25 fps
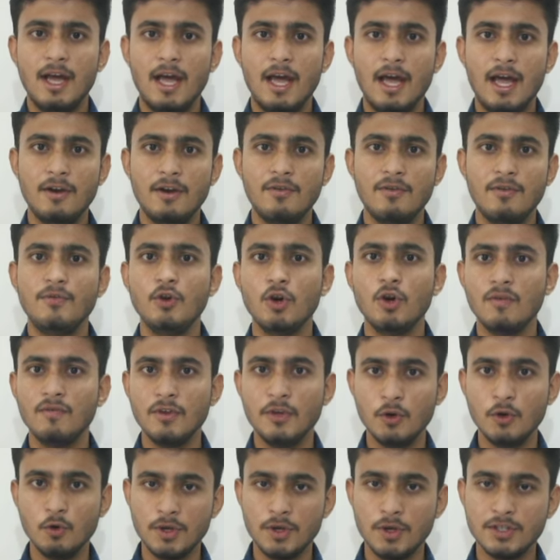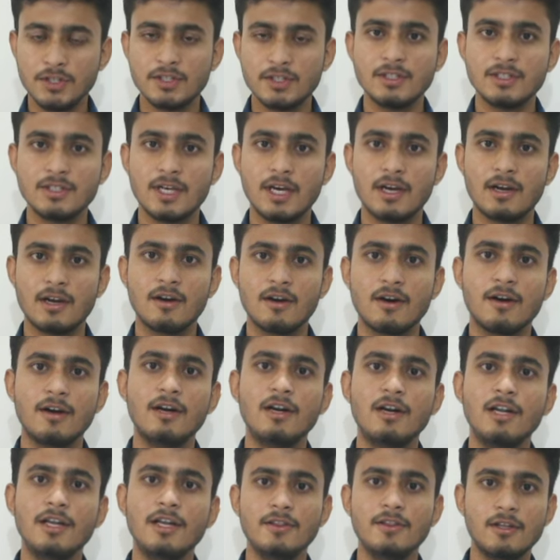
And few of the innovations are currently